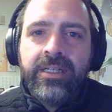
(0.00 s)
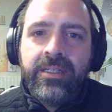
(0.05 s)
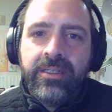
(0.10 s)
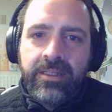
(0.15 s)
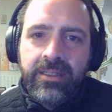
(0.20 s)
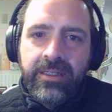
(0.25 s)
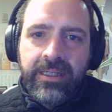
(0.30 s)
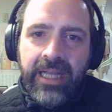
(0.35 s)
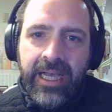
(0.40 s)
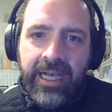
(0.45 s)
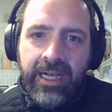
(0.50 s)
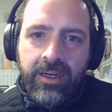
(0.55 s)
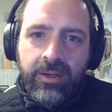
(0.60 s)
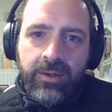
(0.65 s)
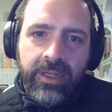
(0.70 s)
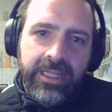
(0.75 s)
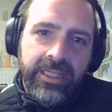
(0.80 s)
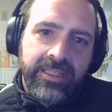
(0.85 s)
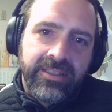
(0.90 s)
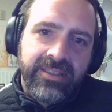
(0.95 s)
Now,
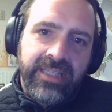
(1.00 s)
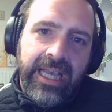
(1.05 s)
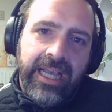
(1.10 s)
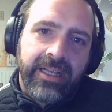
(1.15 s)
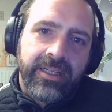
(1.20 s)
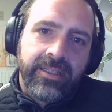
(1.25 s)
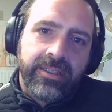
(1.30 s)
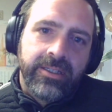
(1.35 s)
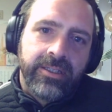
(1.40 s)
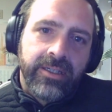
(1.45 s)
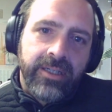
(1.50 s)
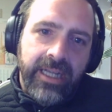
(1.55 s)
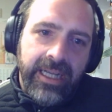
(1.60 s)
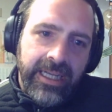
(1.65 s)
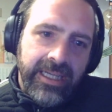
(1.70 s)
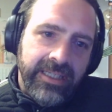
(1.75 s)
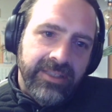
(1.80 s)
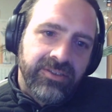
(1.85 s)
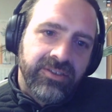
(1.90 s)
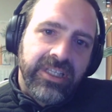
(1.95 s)
an attacker
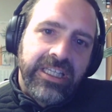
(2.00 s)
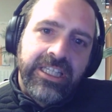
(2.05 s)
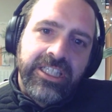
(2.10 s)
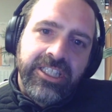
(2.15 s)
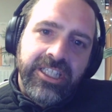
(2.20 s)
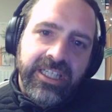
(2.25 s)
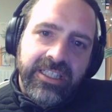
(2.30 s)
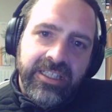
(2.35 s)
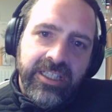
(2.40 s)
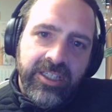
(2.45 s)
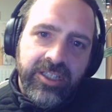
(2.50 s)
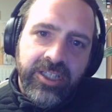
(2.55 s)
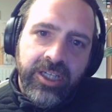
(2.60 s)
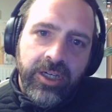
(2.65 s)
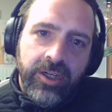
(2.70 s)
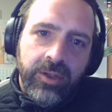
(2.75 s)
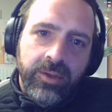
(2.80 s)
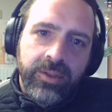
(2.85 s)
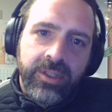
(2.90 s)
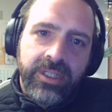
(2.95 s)
has injected
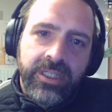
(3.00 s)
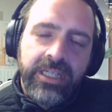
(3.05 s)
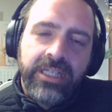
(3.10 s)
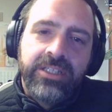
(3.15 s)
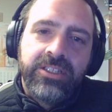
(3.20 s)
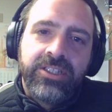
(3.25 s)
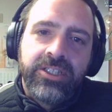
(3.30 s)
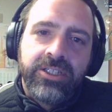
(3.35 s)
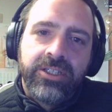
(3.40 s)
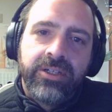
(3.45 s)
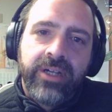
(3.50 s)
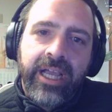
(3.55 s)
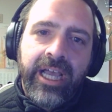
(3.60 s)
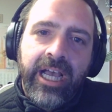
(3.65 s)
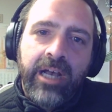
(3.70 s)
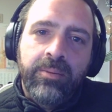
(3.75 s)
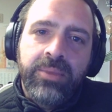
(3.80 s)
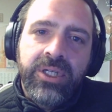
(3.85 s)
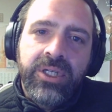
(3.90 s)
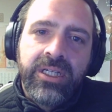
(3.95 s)
code into your
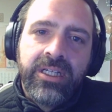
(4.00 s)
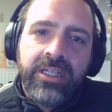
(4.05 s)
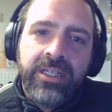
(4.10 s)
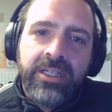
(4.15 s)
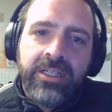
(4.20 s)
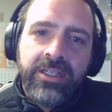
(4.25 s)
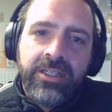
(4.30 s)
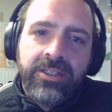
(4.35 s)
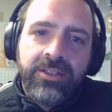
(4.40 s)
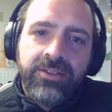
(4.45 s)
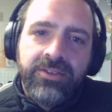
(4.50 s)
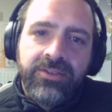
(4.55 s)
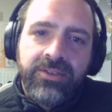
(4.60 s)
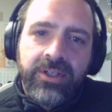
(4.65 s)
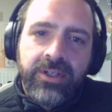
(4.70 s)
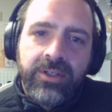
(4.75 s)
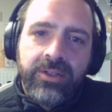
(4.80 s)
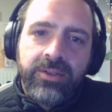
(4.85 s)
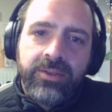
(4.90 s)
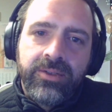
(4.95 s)
app.
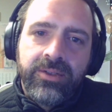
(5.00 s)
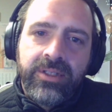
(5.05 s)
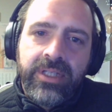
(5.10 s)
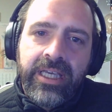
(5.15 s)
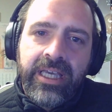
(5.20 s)
So they